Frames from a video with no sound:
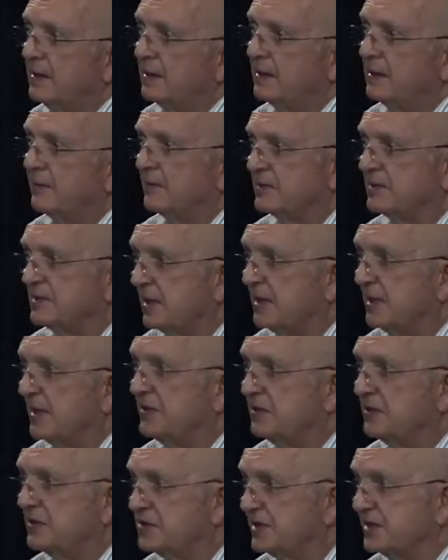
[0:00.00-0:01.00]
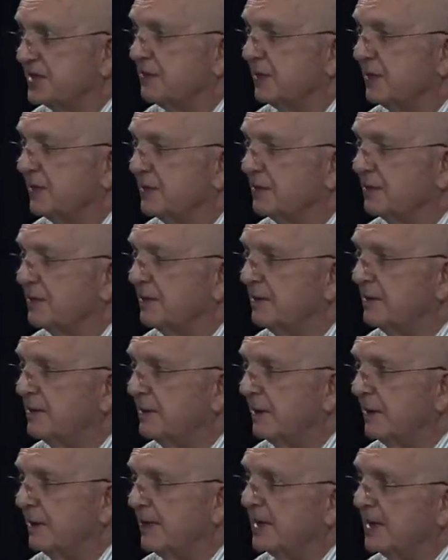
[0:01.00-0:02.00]
and was headed to zero
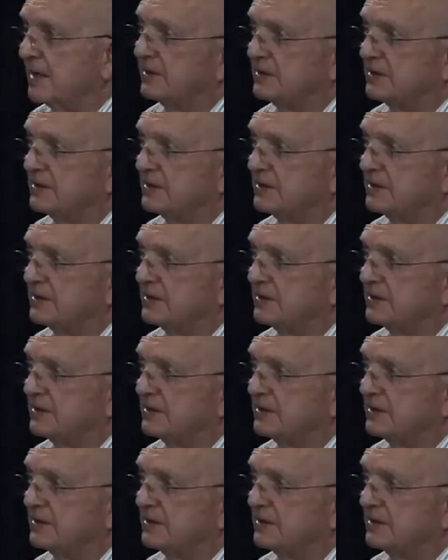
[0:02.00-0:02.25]
about the